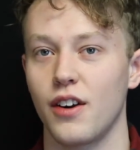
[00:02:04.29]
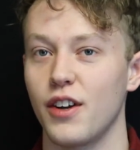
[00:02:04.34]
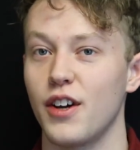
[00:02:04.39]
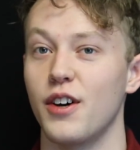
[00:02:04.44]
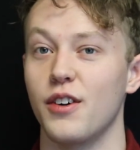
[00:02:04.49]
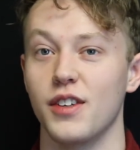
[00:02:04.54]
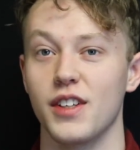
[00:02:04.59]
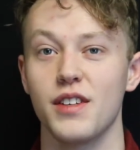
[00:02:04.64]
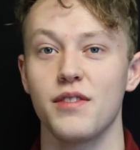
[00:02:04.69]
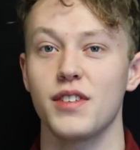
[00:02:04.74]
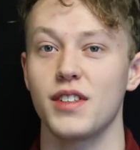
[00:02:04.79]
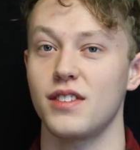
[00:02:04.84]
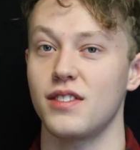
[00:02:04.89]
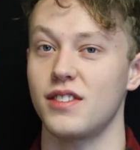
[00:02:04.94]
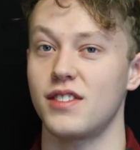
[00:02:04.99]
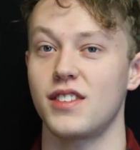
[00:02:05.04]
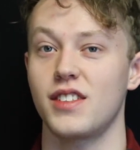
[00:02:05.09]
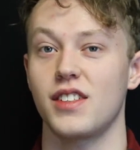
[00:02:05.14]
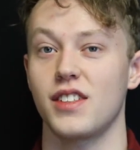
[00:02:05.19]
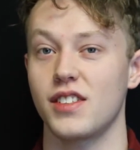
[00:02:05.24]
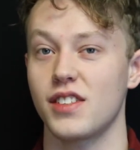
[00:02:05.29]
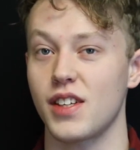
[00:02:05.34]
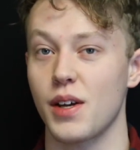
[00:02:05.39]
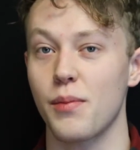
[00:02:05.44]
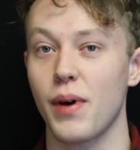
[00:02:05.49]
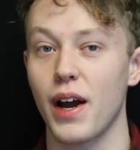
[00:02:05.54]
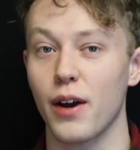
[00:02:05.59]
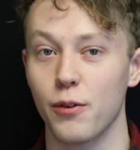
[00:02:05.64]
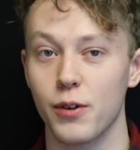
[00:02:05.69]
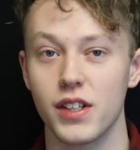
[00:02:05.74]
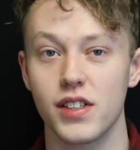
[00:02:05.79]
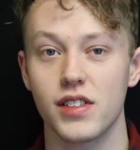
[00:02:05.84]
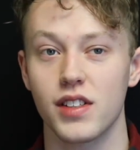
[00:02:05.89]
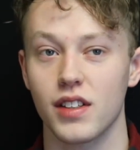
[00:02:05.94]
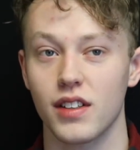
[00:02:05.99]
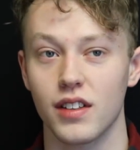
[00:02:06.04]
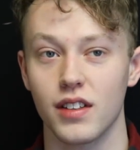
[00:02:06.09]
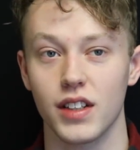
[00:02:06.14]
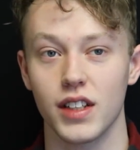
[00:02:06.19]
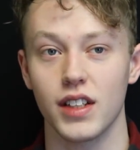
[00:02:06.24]
don't know, even to
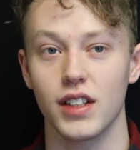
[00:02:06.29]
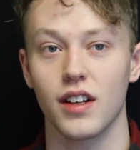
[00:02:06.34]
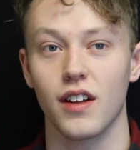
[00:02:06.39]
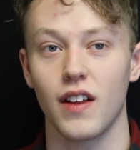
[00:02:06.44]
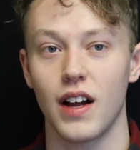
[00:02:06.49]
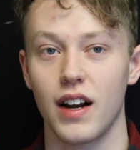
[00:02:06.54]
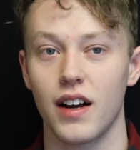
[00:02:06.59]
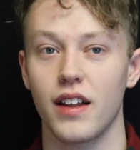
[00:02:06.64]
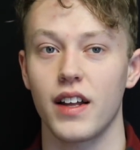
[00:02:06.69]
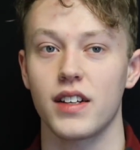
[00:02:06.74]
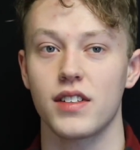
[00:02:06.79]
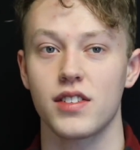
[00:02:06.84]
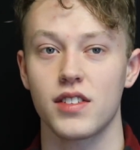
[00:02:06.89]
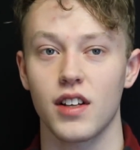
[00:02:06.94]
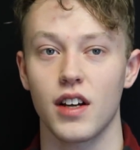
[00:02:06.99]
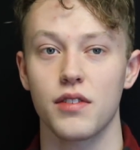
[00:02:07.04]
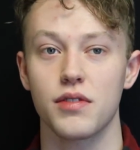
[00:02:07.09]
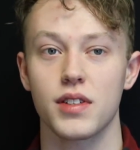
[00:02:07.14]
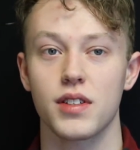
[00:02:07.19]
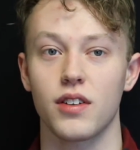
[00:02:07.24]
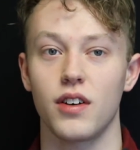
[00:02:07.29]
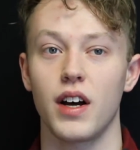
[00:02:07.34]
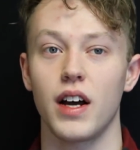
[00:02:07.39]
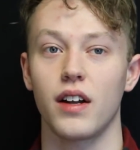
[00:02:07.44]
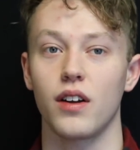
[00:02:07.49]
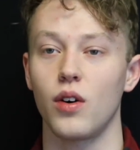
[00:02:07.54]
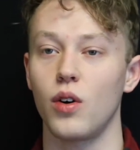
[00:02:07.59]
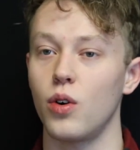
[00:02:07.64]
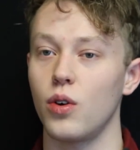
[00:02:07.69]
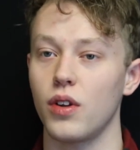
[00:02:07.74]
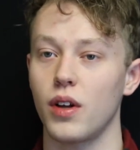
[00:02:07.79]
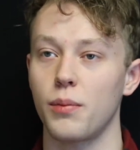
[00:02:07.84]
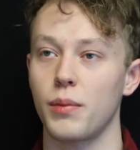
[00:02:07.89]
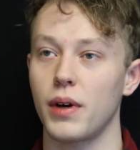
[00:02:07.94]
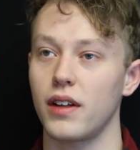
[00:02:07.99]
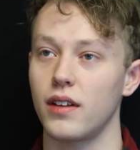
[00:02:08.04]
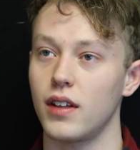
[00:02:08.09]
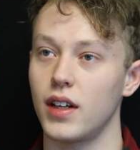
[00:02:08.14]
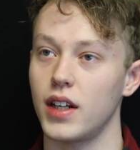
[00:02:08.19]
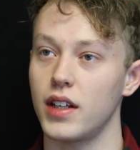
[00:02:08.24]
semi-recently, a lot of that stuff still had a hold on
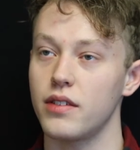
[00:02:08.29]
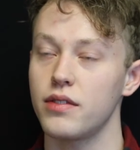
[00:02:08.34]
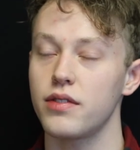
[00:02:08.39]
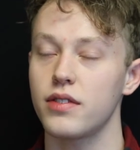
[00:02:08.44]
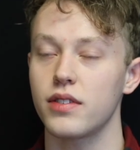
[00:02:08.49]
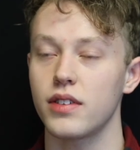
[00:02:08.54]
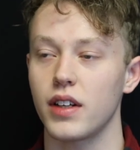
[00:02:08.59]
my life.